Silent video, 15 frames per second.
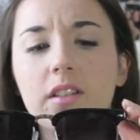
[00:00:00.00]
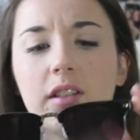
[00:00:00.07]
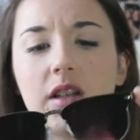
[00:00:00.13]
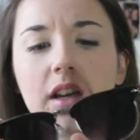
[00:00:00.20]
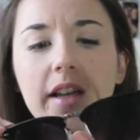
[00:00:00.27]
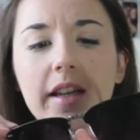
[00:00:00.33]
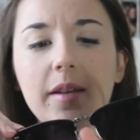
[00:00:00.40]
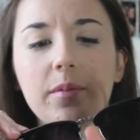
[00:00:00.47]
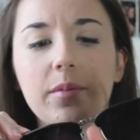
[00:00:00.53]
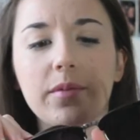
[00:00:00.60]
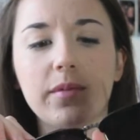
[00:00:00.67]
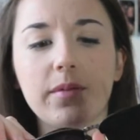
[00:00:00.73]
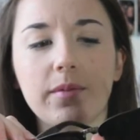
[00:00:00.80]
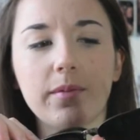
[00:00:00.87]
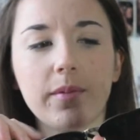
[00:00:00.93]
type,
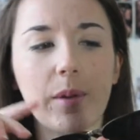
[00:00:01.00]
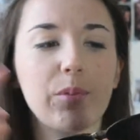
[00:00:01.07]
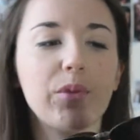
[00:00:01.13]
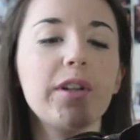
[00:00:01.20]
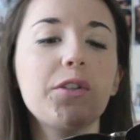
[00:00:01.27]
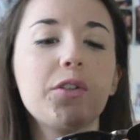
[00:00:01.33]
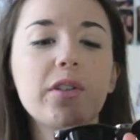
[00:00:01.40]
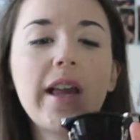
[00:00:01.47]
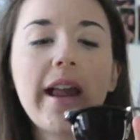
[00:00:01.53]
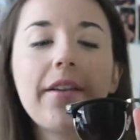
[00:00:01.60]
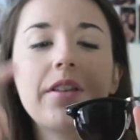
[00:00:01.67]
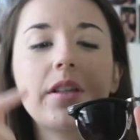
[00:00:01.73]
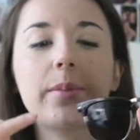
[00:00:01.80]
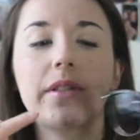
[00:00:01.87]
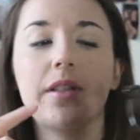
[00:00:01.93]
I'm pretty sure they have
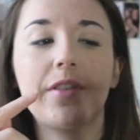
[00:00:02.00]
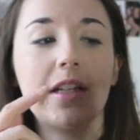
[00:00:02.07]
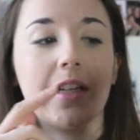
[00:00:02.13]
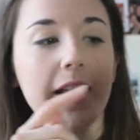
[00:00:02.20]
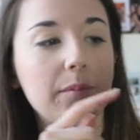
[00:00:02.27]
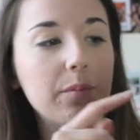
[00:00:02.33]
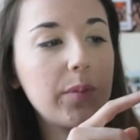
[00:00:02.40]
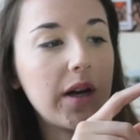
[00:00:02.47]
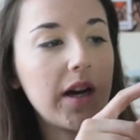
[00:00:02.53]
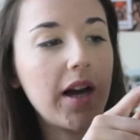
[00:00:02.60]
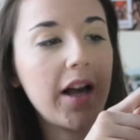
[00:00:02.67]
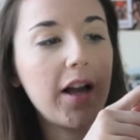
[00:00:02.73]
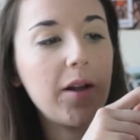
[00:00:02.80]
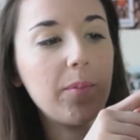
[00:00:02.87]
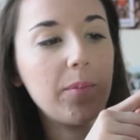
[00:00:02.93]
a specific name, but
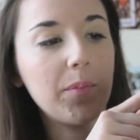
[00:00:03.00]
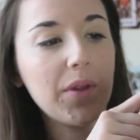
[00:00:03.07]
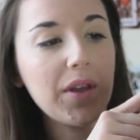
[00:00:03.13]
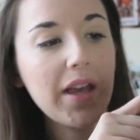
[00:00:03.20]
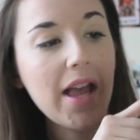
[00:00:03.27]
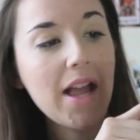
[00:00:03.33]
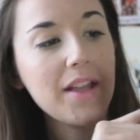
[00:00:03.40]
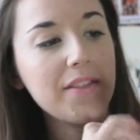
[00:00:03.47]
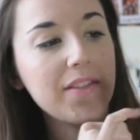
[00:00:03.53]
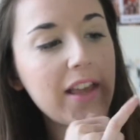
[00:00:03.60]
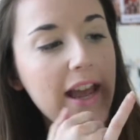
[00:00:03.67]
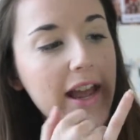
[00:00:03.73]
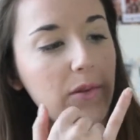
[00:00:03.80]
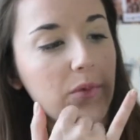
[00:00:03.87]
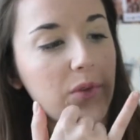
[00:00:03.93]

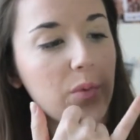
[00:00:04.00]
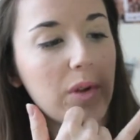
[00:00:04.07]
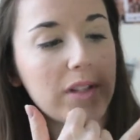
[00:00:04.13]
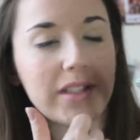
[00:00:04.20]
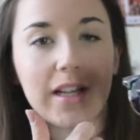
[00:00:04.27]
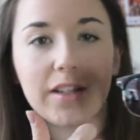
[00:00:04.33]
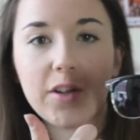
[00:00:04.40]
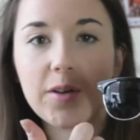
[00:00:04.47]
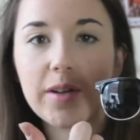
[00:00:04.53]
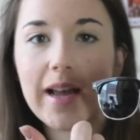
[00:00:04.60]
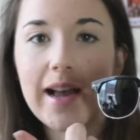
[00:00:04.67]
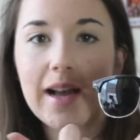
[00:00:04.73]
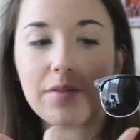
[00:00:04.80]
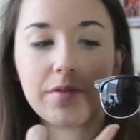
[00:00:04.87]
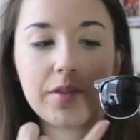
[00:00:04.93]
they're the ones that don't
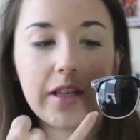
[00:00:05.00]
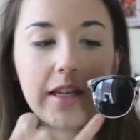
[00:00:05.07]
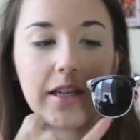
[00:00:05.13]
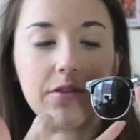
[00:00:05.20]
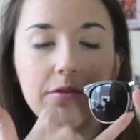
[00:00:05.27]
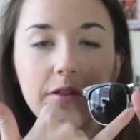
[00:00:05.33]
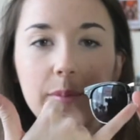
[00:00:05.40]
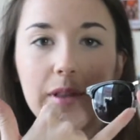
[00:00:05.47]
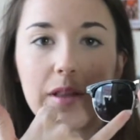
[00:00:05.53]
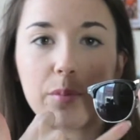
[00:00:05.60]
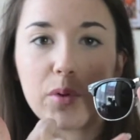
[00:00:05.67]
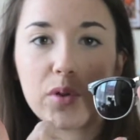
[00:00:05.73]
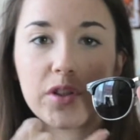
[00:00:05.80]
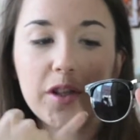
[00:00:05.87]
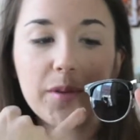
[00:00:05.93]
have the rim at the
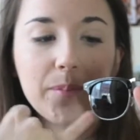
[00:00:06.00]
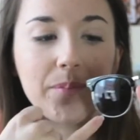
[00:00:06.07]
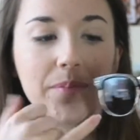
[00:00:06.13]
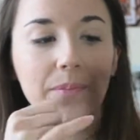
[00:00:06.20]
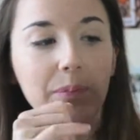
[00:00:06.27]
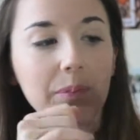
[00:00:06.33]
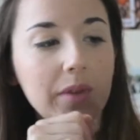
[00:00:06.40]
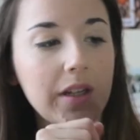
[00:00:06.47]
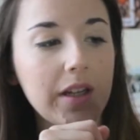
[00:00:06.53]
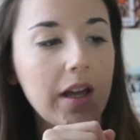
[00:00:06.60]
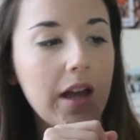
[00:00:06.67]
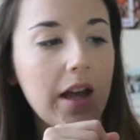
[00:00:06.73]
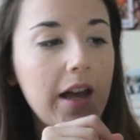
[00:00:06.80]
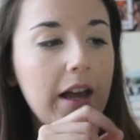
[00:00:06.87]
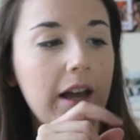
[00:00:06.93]
bottom,
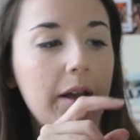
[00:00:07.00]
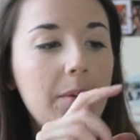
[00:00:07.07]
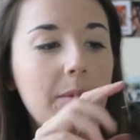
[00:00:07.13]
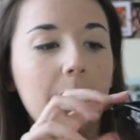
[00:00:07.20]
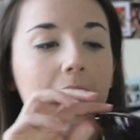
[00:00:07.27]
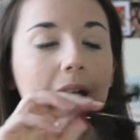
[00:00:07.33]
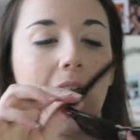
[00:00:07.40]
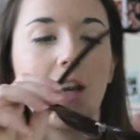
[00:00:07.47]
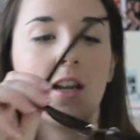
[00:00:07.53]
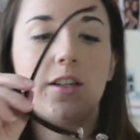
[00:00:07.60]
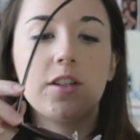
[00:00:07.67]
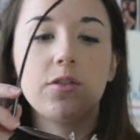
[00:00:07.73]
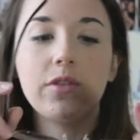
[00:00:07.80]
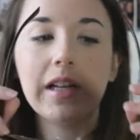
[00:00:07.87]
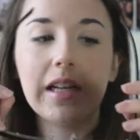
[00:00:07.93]
and I
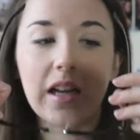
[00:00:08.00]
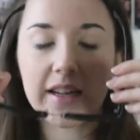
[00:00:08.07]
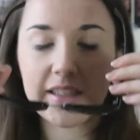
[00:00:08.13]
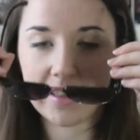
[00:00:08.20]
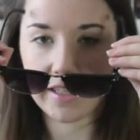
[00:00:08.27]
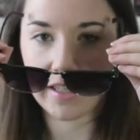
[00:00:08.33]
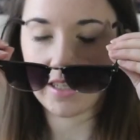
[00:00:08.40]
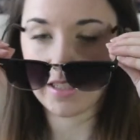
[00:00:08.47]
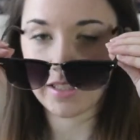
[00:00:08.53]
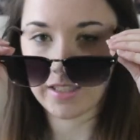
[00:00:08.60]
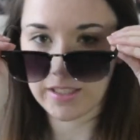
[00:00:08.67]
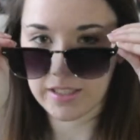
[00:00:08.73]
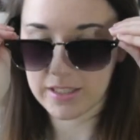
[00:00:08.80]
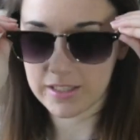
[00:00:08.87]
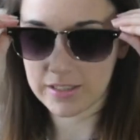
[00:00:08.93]
just really like these.